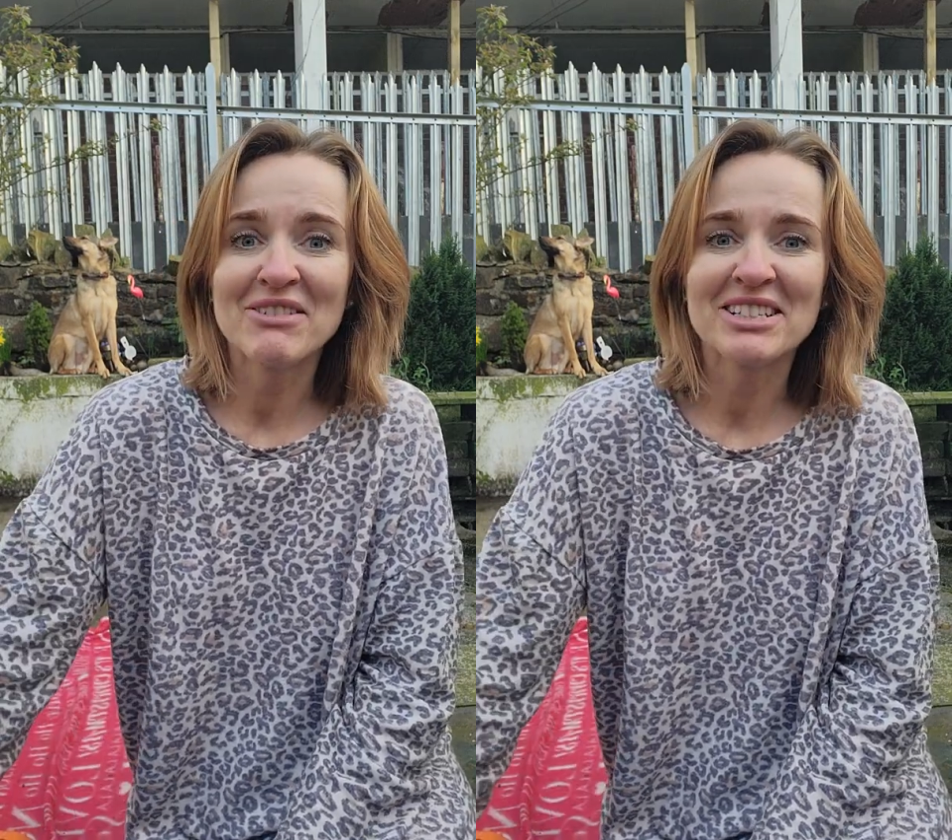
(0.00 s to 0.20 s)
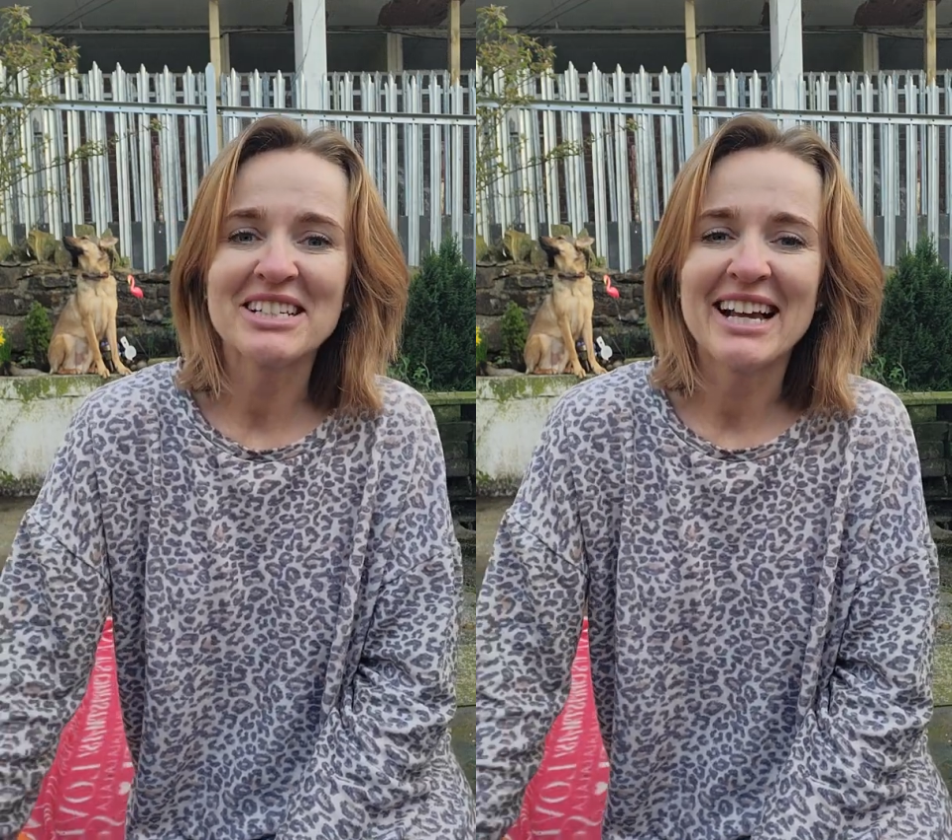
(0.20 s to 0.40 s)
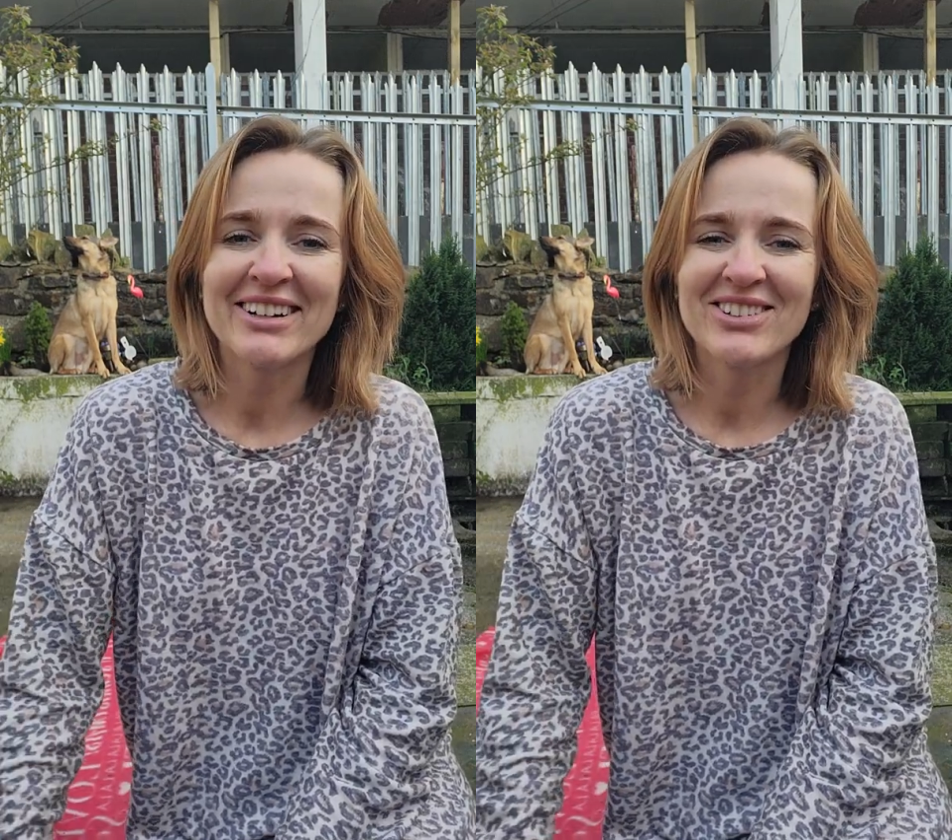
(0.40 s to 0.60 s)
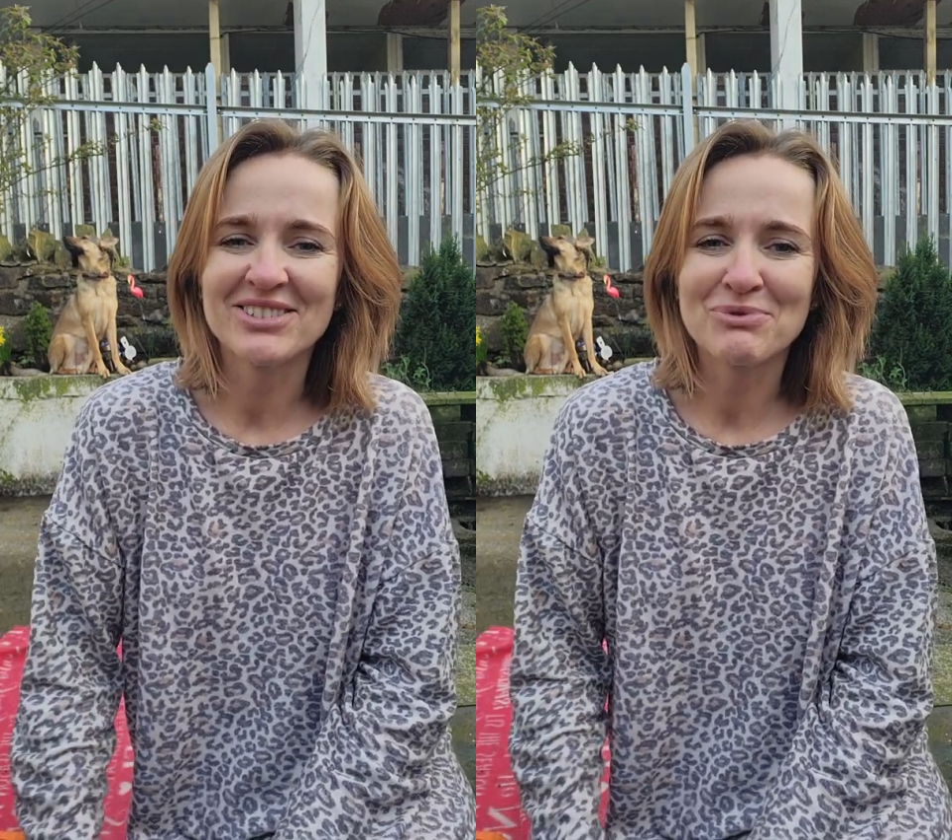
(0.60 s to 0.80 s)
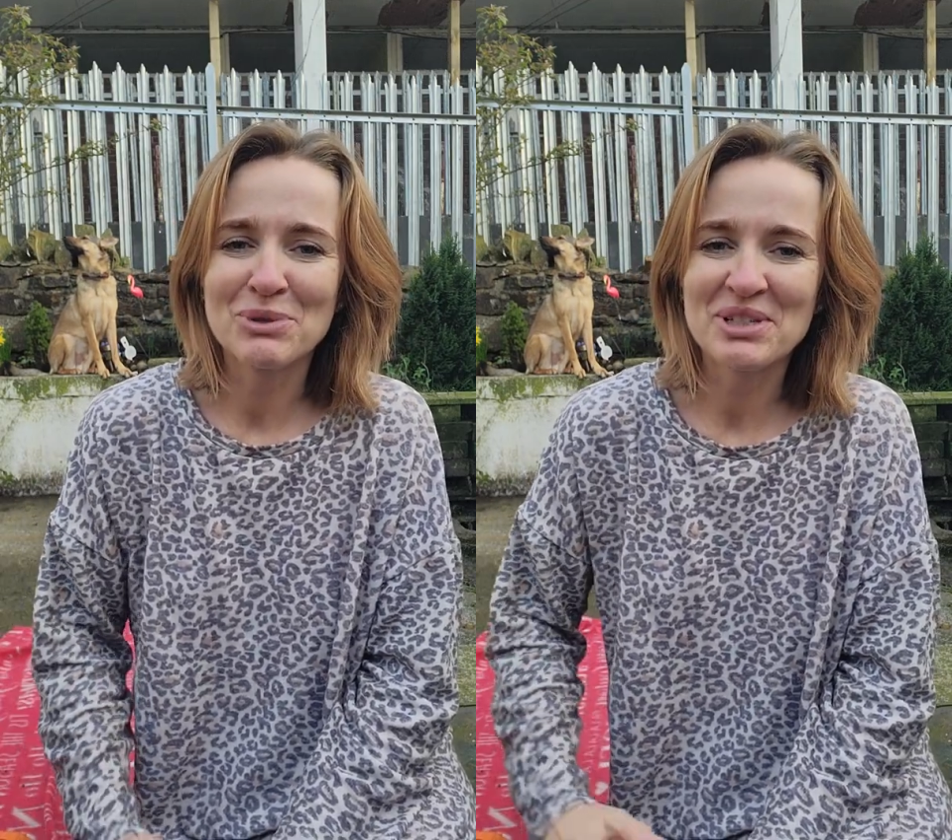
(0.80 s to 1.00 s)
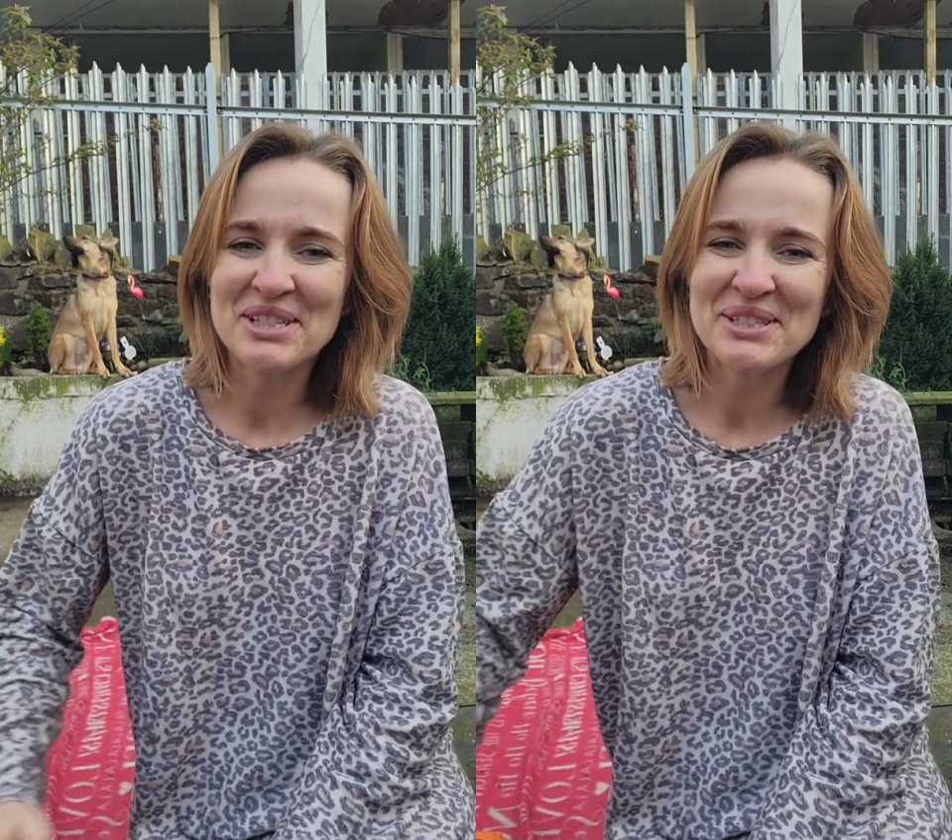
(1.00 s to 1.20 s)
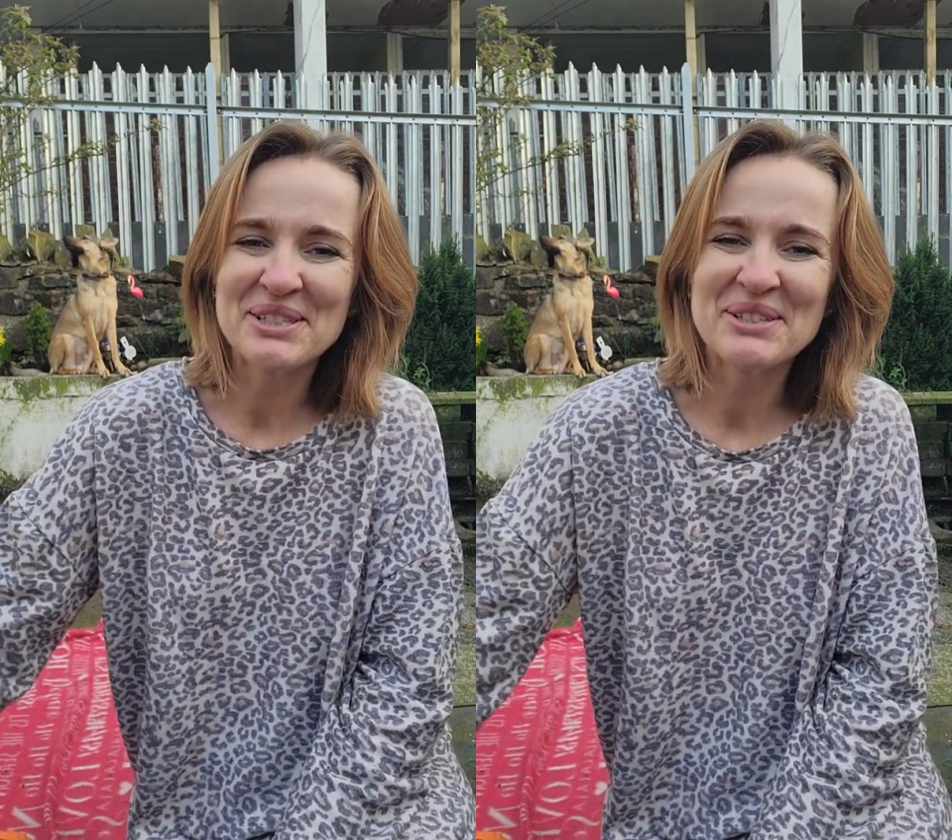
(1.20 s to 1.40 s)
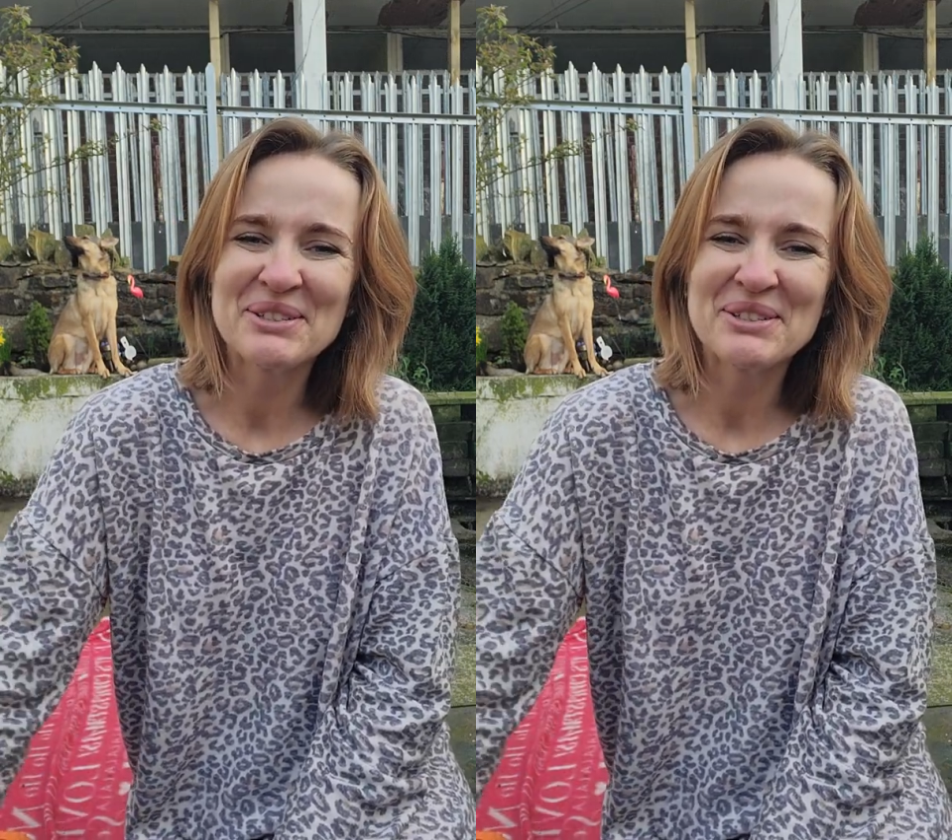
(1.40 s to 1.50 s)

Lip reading: actually had lots of washing to do,